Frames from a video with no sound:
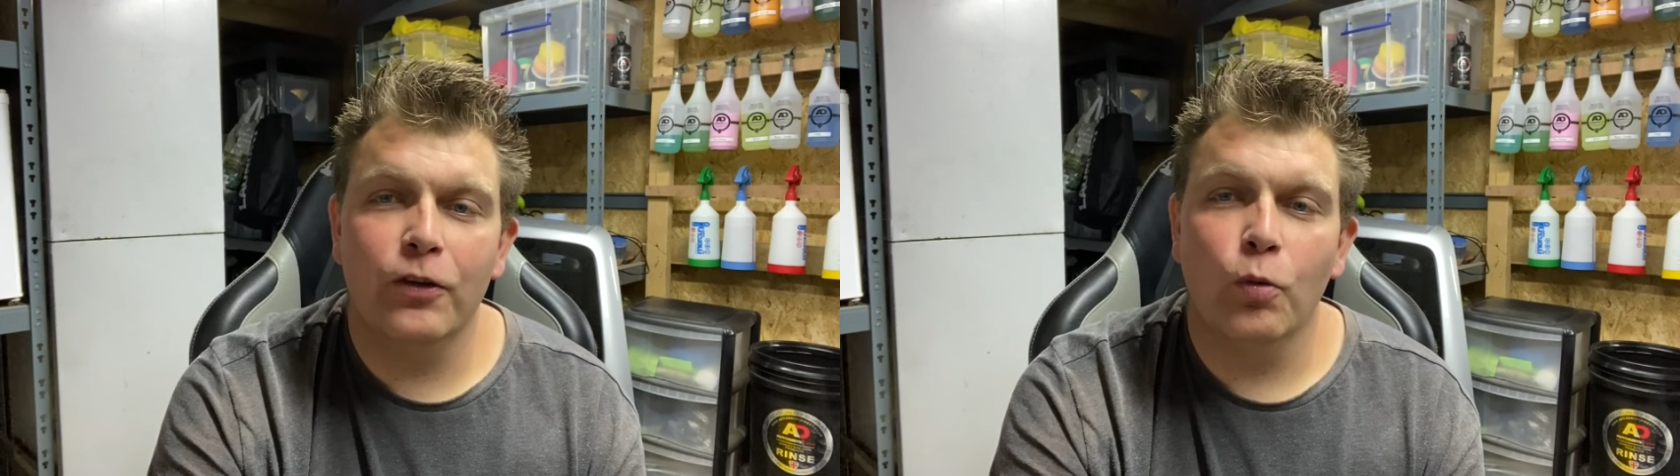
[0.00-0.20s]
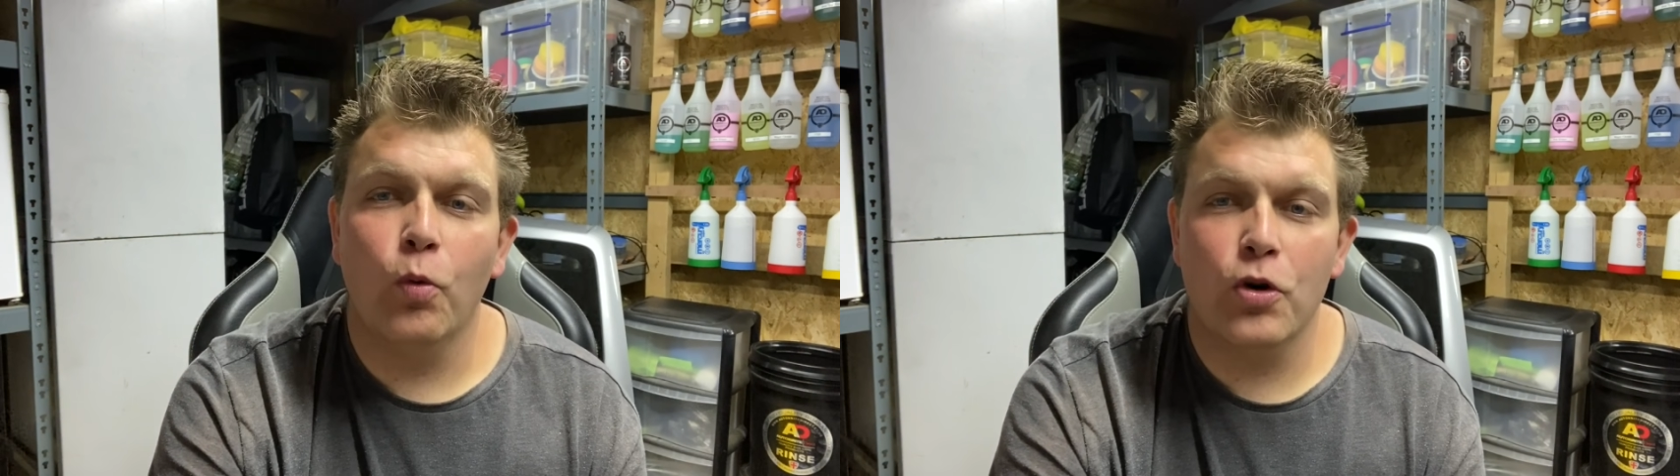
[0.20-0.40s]

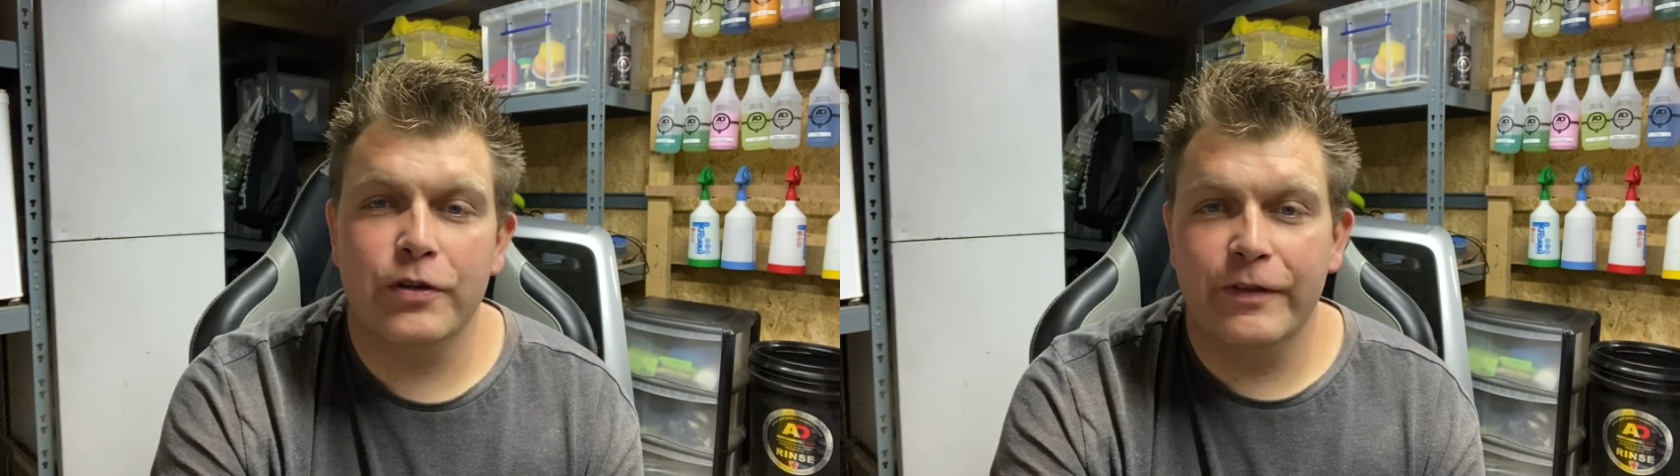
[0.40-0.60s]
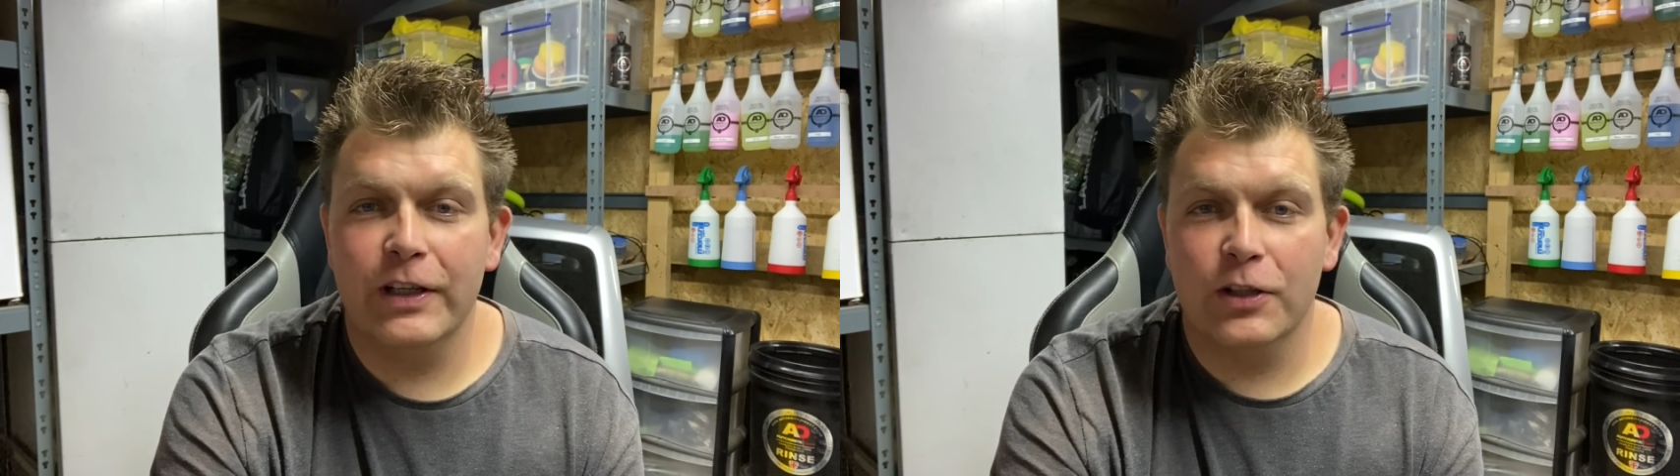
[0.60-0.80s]
to wash a
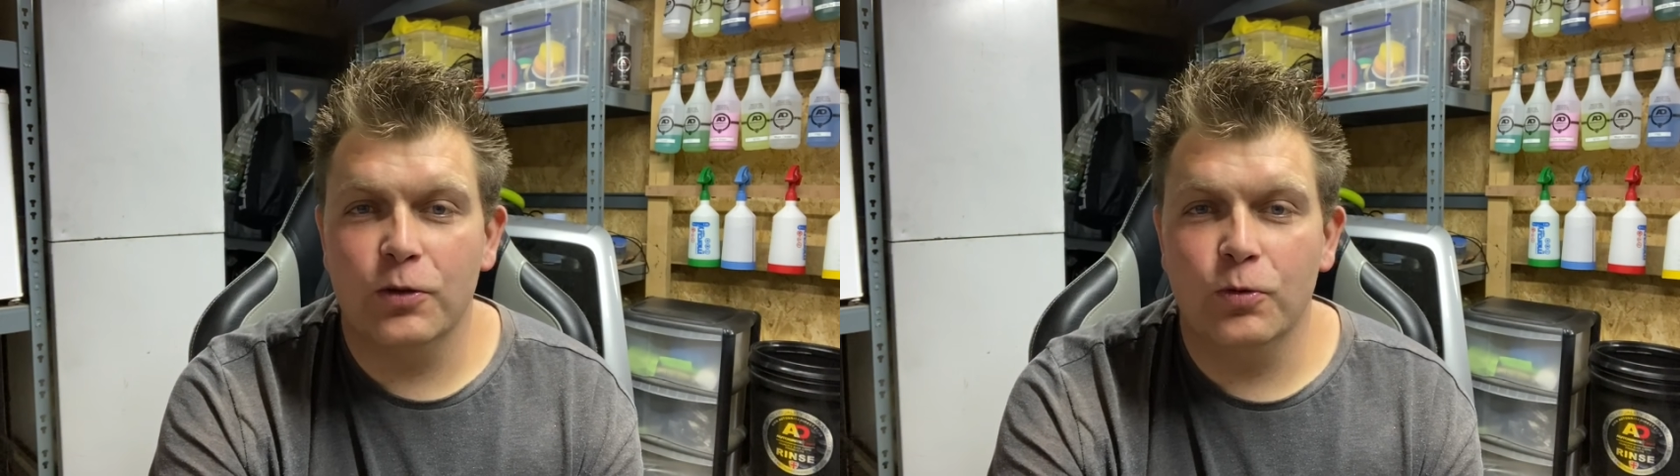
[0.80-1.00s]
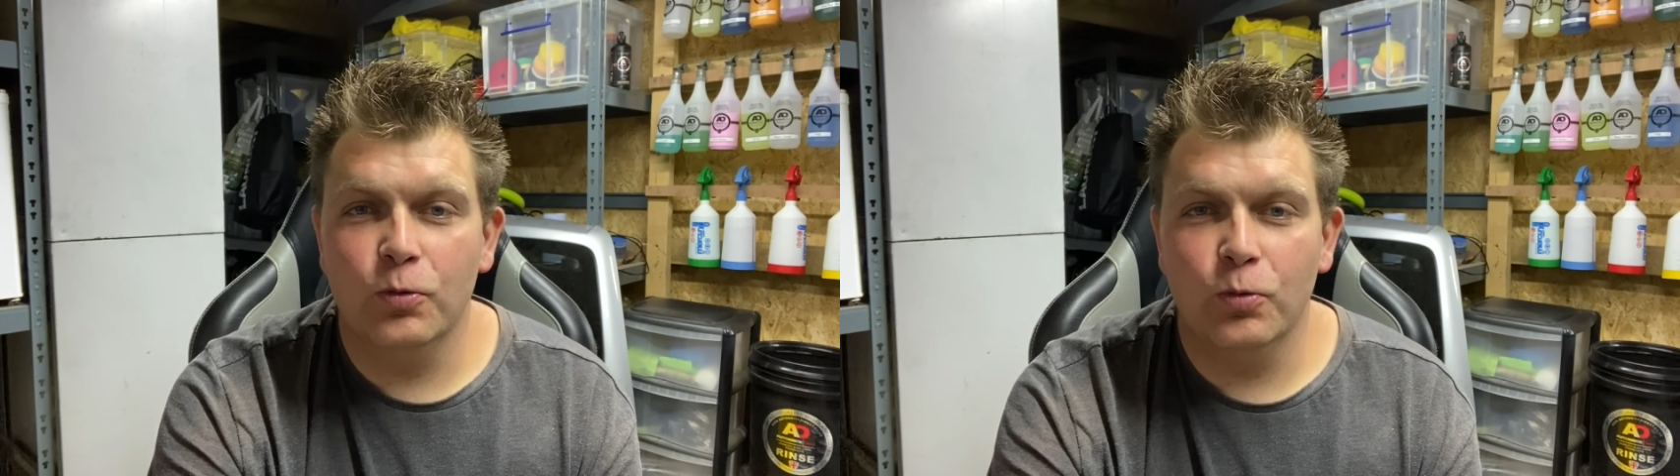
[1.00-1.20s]

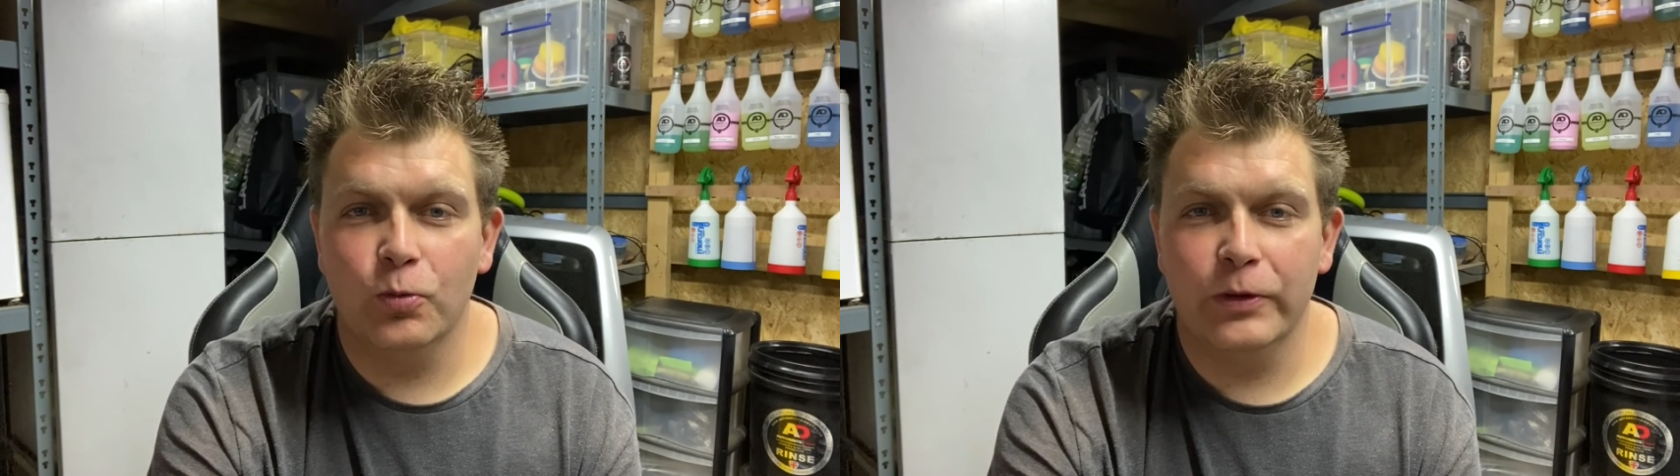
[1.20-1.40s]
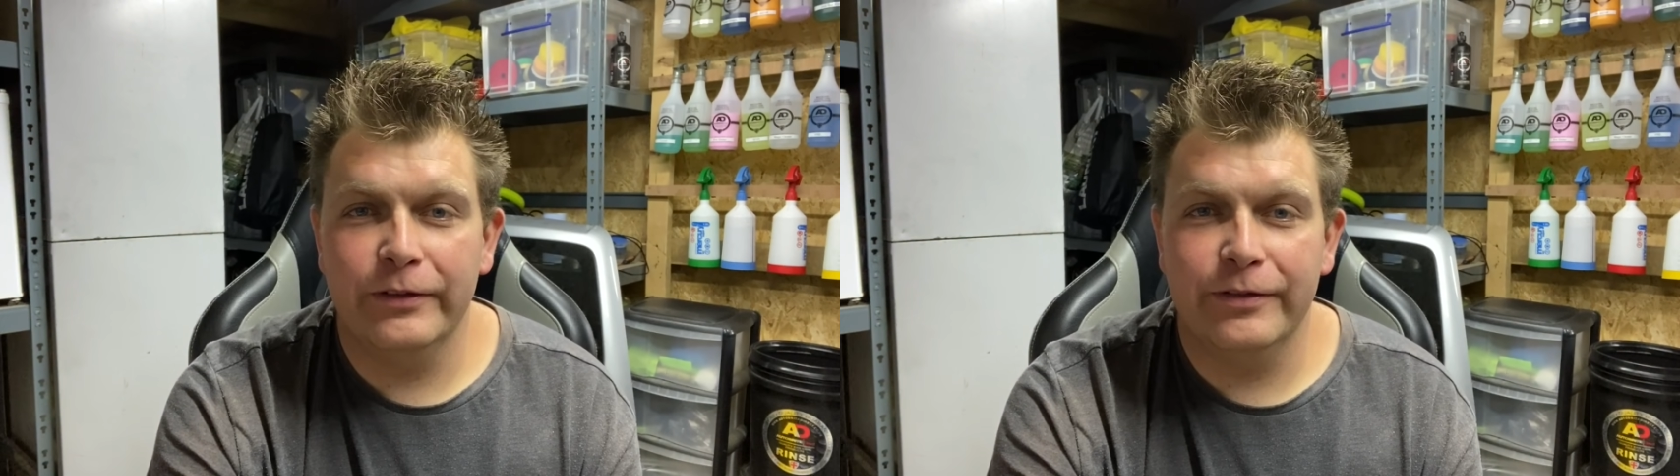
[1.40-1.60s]
vehicle
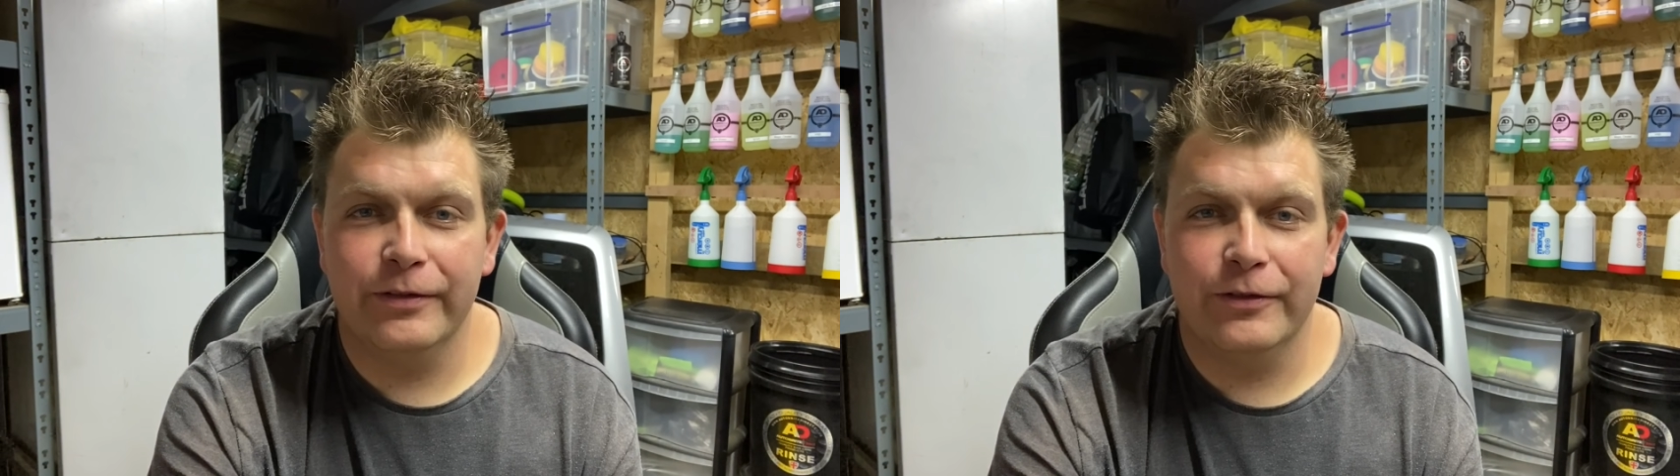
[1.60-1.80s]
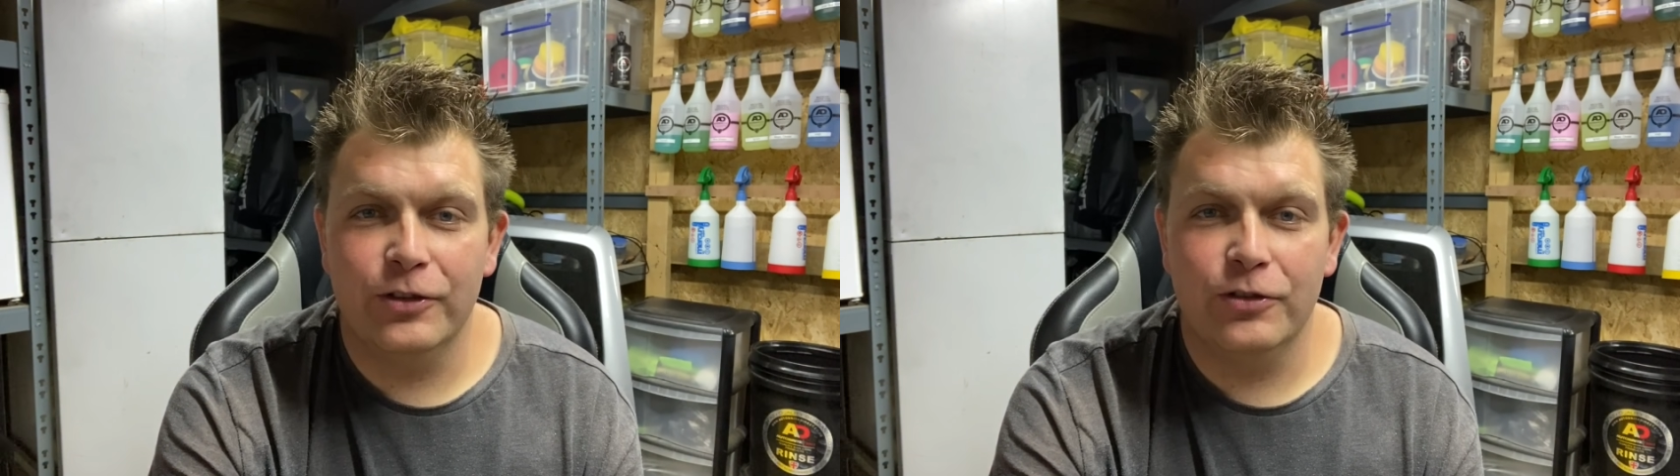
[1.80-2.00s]
with